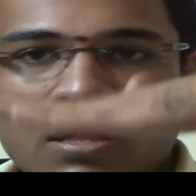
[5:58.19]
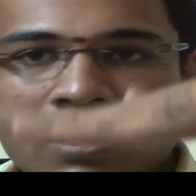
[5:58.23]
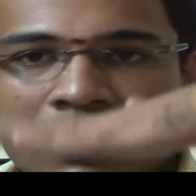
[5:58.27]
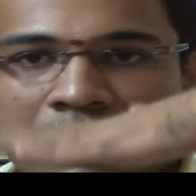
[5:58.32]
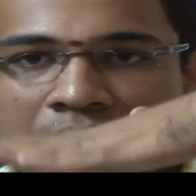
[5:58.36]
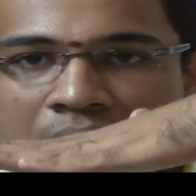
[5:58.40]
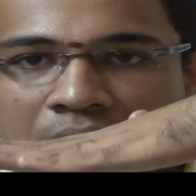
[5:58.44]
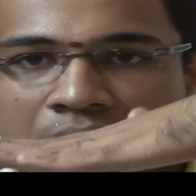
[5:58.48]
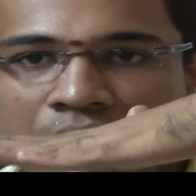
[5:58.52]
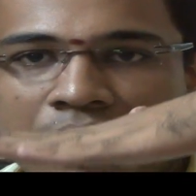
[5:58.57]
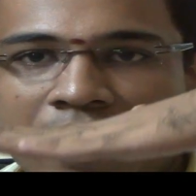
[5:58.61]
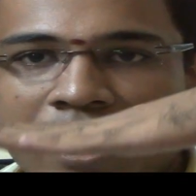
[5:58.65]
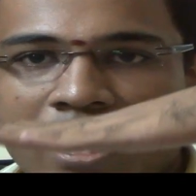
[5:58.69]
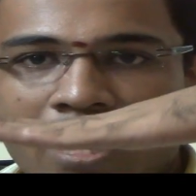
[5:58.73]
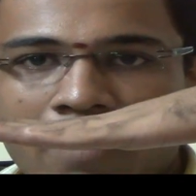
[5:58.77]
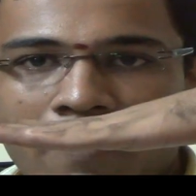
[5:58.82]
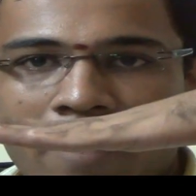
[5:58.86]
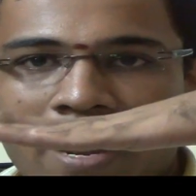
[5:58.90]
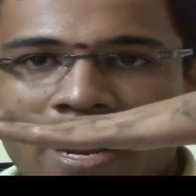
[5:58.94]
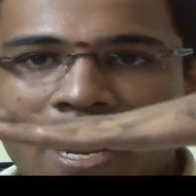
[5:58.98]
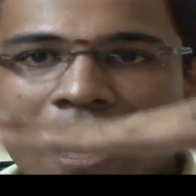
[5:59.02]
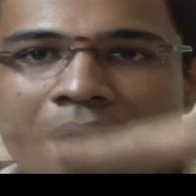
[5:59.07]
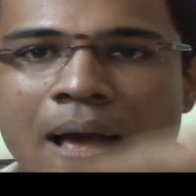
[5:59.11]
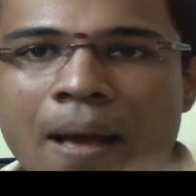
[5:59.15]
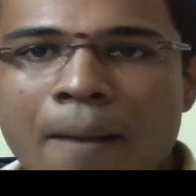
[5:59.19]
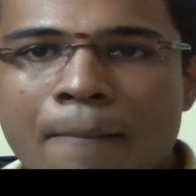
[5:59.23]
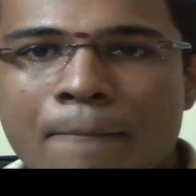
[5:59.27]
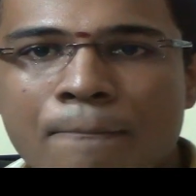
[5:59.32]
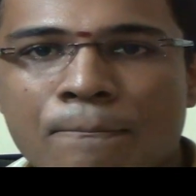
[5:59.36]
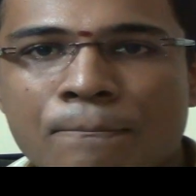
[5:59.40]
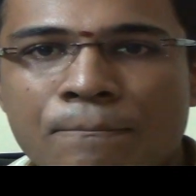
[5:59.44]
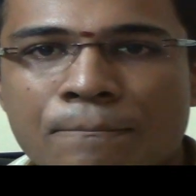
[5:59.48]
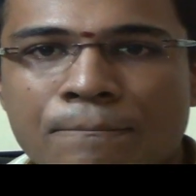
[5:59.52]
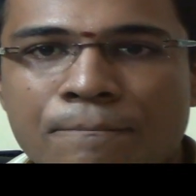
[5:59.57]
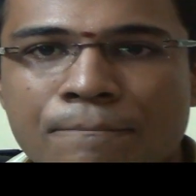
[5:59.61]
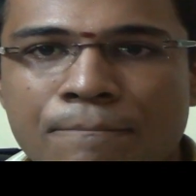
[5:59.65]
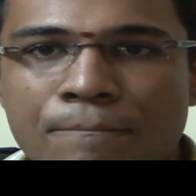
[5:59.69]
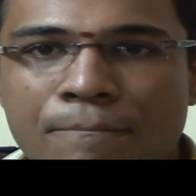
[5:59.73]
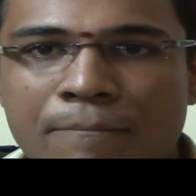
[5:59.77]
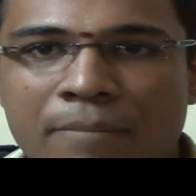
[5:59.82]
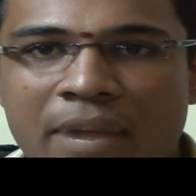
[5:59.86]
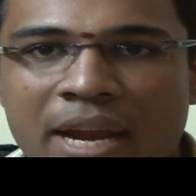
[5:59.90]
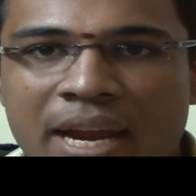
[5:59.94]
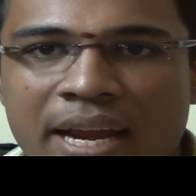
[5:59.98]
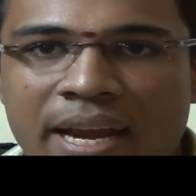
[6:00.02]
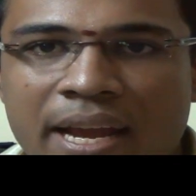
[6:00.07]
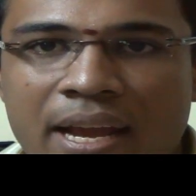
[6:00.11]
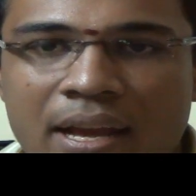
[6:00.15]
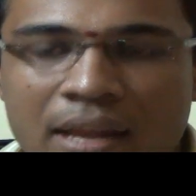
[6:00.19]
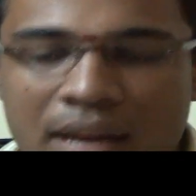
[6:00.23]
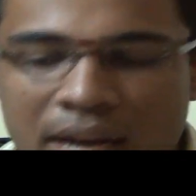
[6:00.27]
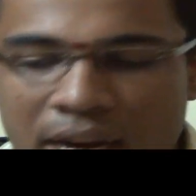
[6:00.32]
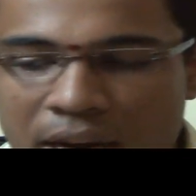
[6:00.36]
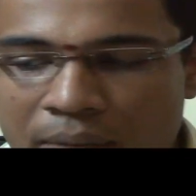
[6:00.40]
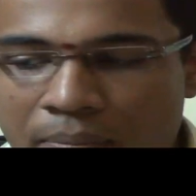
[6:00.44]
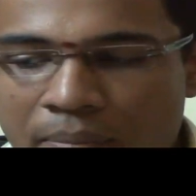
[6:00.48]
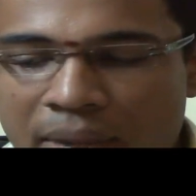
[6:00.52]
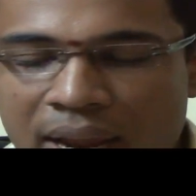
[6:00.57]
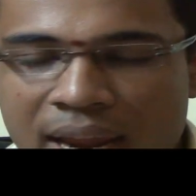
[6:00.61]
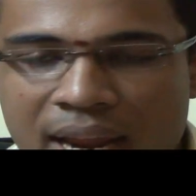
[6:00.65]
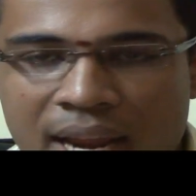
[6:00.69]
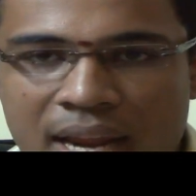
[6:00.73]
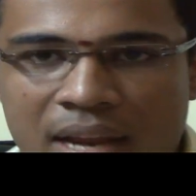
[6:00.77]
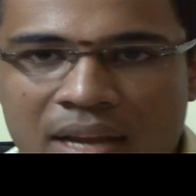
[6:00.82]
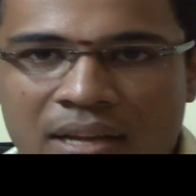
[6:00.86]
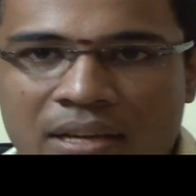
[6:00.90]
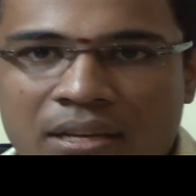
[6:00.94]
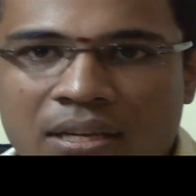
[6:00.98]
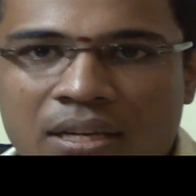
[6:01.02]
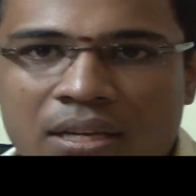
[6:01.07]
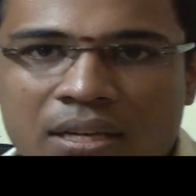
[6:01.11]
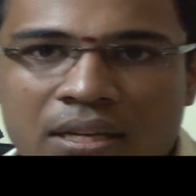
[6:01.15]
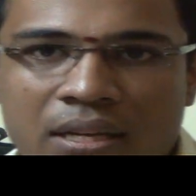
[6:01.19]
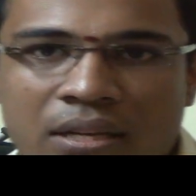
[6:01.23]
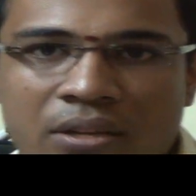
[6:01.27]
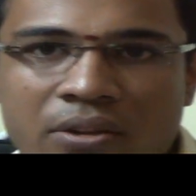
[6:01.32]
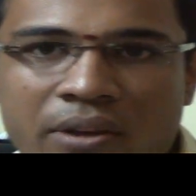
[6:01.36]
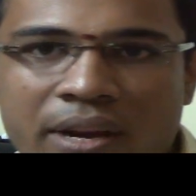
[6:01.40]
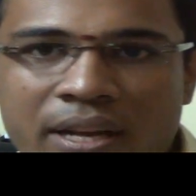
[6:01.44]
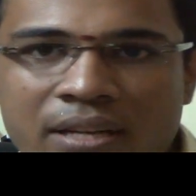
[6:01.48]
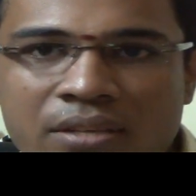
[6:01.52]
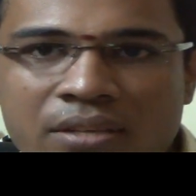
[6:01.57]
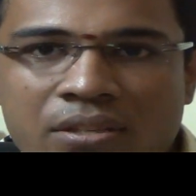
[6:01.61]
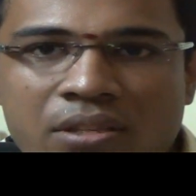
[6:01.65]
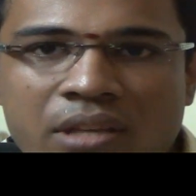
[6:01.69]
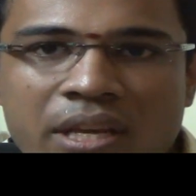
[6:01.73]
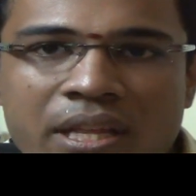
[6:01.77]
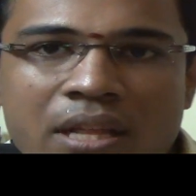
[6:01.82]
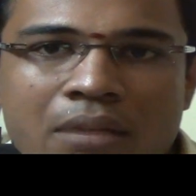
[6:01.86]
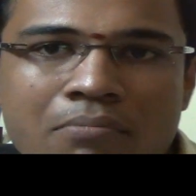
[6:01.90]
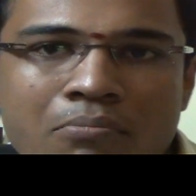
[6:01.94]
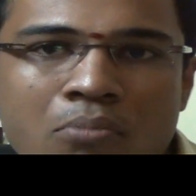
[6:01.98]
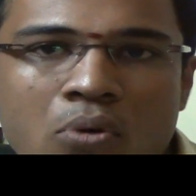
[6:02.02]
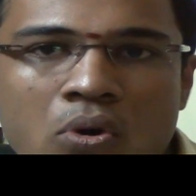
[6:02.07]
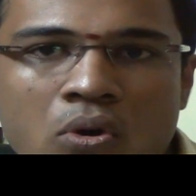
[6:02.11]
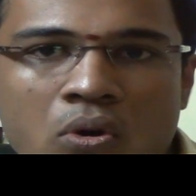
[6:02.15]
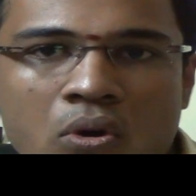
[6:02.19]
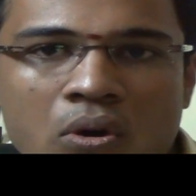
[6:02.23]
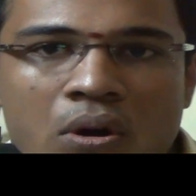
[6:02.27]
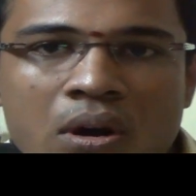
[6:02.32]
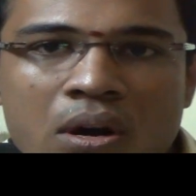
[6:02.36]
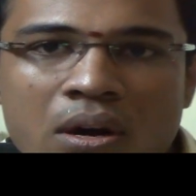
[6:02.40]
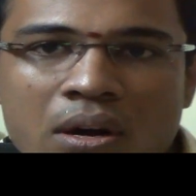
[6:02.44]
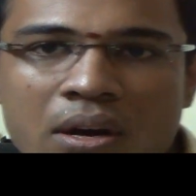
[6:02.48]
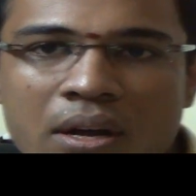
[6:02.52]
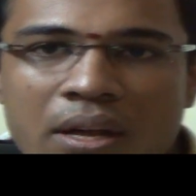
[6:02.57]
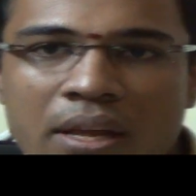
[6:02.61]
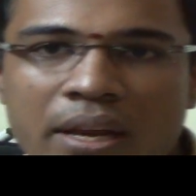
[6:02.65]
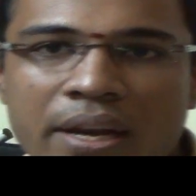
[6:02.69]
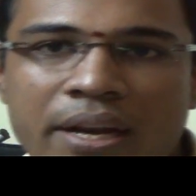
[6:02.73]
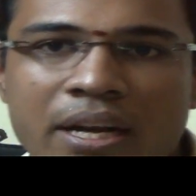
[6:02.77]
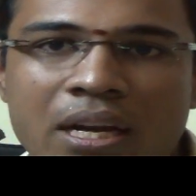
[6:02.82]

This is going to be a media. You can see the board a